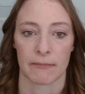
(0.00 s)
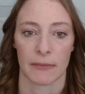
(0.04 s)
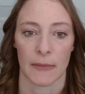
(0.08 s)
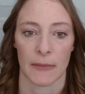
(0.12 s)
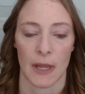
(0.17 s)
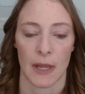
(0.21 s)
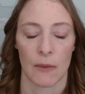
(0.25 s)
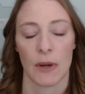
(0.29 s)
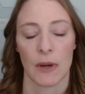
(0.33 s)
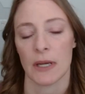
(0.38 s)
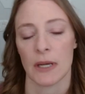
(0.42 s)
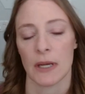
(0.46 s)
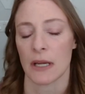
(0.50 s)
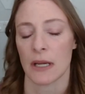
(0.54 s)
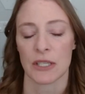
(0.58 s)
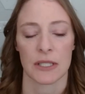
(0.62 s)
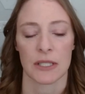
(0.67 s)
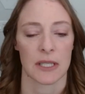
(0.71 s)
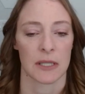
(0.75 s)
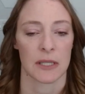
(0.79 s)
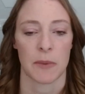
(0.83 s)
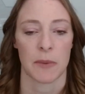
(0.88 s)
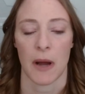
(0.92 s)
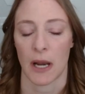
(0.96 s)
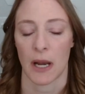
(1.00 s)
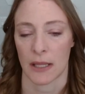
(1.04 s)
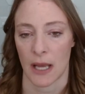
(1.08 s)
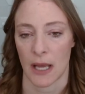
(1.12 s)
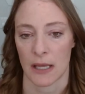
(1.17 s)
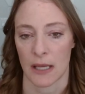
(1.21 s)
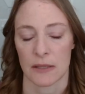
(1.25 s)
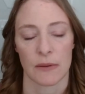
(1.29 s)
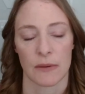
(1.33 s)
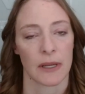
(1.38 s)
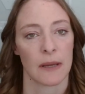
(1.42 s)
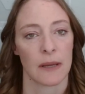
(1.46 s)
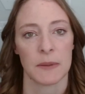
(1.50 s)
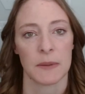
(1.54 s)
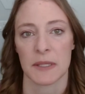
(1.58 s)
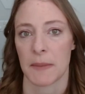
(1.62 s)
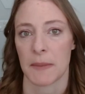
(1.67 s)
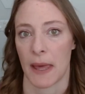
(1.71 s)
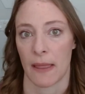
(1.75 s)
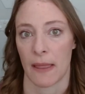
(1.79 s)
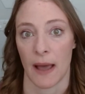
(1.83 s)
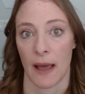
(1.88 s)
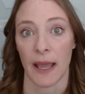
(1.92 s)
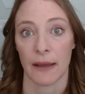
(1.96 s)
not just this podcast, when it comes to
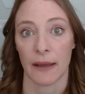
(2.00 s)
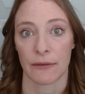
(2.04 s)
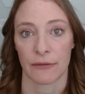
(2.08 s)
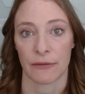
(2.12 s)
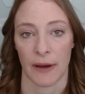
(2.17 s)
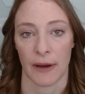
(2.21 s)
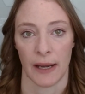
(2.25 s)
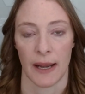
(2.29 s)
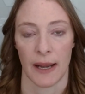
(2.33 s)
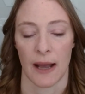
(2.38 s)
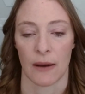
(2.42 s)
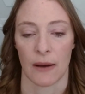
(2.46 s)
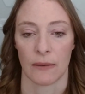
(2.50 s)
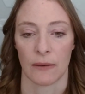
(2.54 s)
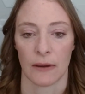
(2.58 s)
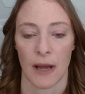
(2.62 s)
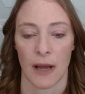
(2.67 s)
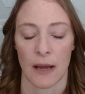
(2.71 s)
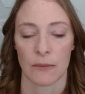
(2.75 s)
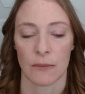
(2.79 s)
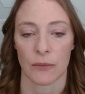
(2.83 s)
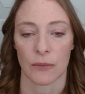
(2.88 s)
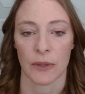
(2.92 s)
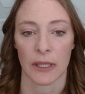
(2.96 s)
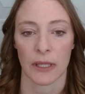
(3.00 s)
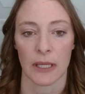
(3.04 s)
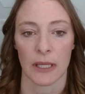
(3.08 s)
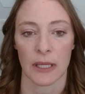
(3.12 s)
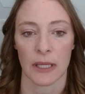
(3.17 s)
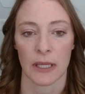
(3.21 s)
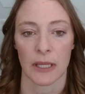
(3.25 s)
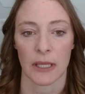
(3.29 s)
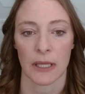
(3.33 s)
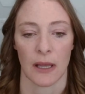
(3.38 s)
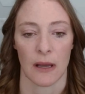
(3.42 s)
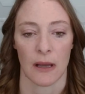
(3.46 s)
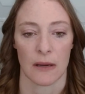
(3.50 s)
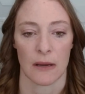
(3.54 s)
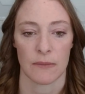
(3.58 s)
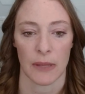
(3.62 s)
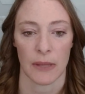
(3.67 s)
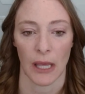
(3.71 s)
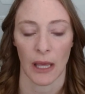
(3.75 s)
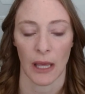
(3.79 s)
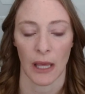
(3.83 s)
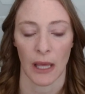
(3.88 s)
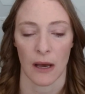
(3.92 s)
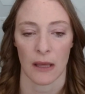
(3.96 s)
my life right now, I'm really working on
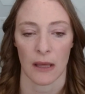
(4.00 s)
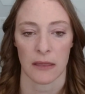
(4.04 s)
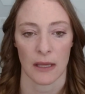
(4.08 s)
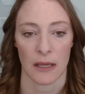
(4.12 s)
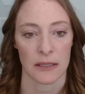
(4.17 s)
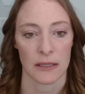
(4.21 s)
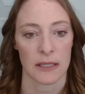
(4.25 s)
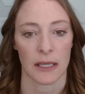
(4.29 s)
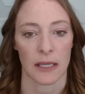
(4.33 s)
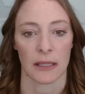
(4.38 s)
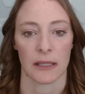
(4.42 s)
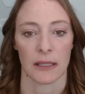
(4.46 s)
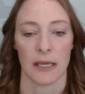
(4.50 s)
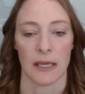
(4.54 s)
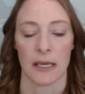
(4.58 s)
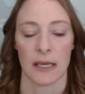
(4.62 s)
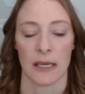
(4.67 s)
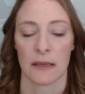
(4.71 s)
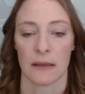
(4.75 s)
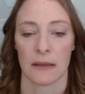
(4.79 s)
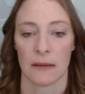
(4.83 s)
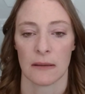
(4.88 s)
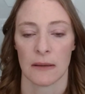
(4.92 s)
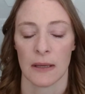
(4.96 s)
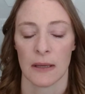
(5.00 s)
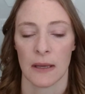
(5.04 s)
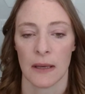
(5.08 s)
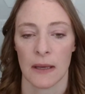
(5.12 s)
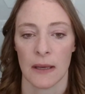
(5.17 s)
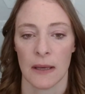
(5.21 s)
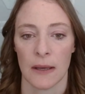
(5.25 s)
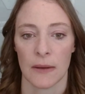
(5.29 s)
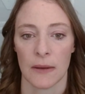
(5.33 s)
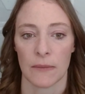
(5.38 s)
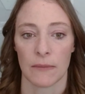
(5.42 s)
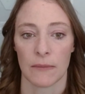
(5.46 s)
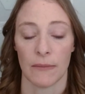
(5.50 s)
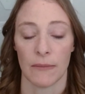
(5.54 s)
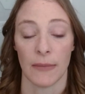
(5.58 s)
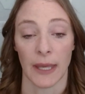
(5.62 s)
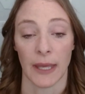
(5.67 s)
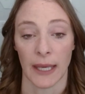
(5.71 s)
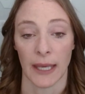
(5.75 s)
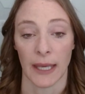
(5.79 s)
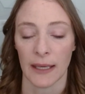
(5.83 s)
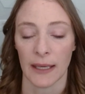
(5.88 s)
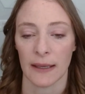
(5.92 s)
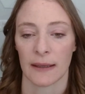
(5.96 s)
being authentically
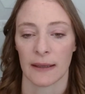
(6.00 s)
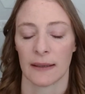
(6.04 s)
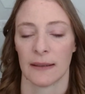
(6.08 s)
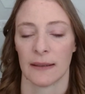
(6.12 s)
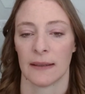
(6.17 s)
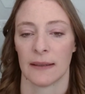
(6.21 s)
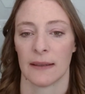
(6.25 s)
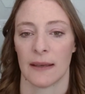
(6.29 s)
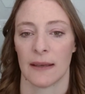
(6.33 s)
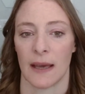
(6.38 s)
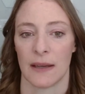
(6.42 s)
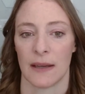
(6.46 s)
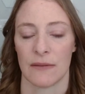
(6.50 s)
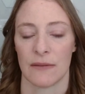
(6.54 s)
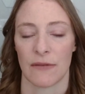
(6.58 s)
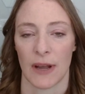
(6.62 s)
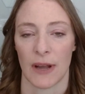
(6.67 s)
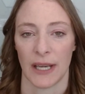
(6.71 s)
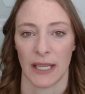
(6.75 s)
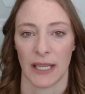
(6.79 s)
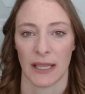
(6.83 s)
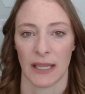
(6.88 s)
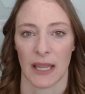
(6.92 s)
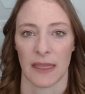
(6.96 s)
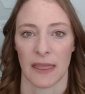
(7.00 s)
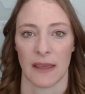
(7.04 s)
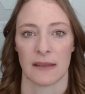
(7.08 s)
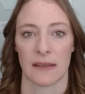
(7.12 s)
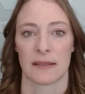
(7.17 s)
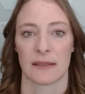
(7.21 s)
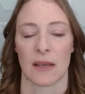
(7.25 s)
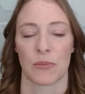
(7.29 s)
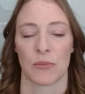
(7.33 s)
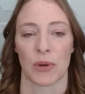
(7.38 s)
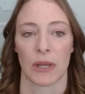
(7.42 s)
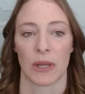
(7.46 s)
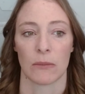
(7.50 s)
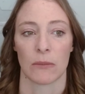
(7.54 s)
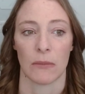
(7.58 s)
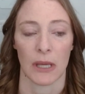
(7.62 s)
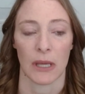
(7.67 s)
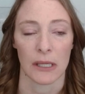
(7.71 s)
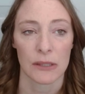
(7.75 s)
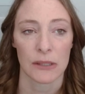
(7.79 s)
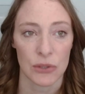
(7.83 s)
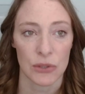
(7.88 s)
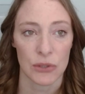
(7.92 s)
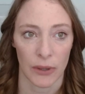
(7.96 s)
me and finding the things that bring
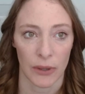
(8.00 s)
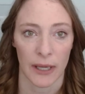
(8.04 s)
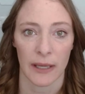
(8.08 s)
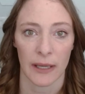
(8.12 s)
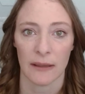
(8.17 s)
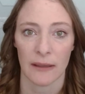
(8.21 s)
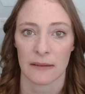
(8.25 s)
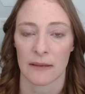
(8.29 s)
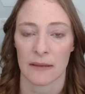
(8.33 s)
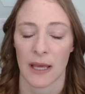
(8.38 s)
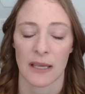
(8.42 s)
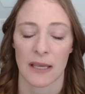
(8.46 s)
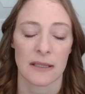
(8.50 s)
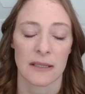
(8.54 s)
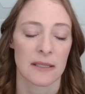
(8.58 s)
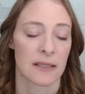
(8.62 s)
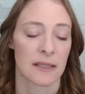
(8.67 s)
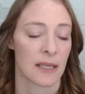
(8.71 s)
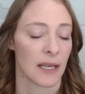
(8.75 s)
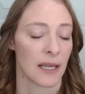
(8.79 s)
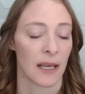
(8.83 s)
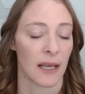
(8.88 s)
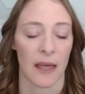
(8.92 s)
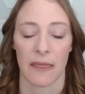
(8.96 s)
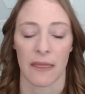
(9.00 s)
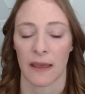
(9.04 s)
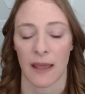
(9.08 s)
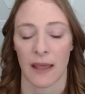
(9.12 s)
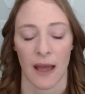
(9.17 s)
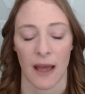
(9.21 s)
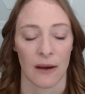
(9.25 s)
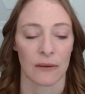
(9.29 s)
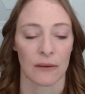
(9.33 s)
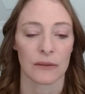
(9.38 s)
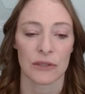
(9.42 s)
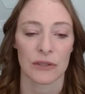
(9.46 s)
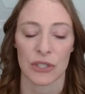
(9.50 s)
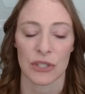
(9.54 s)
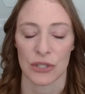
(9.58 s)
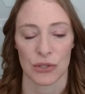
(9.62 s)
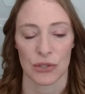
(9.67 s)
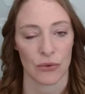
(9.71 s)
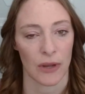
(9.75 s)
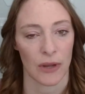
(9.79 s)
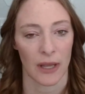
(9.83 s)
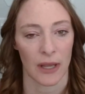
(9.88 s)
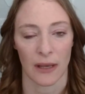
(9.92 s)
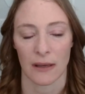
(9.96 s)
me joy, like sitting on the couch,
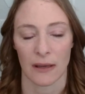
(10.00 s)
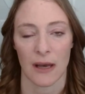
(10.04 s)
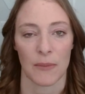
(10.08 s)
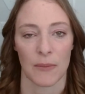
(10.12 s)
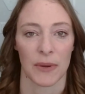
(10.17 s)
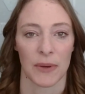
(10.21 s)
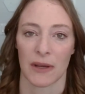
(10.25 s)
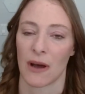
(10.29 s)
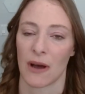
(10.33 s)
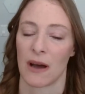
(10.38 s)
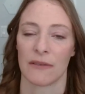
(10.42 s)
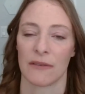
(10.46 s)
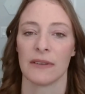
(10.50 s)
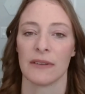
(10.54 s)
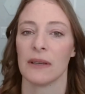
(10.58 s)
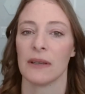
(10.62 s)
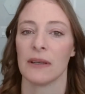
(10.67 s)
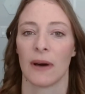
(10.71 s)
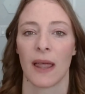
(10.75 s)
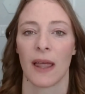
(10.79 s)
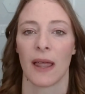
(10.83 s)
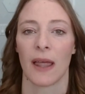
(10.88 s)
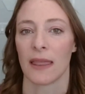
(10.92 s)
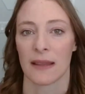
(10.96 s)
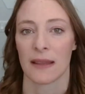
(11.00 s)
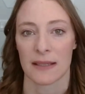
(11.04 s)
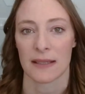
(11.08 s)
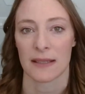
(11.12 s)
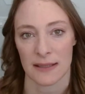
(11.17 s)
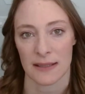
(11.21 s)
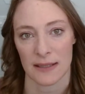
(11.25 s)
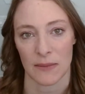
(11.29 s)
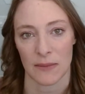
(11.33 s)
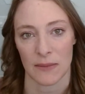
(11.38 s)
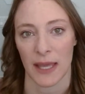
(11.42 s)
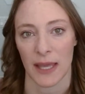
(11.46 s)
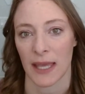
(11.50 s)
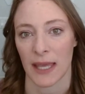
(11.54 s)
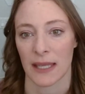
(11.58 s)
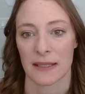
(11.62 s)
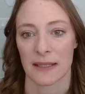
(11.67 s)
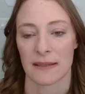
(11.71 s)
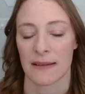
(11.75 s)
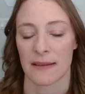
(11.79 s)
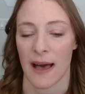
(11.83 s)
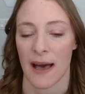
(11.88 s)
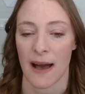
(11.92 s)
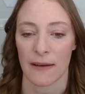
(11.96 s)
enjoying a cup of coffee while I listen to my
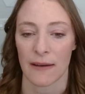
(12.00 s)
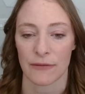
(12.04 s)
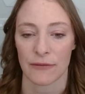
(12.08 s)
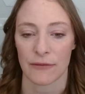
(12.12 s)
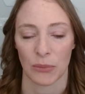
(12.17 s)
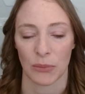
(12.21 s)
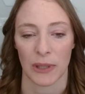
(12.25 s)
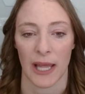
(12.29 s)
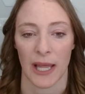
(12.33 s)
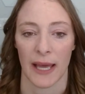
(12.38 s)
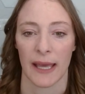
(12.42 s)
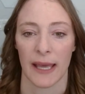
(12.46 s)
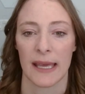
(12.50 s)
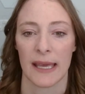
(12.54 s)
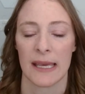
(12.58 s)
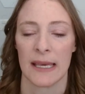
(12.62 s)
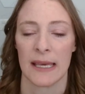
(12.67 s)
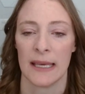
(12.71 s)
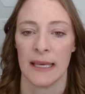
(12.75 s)
kids laugh and play.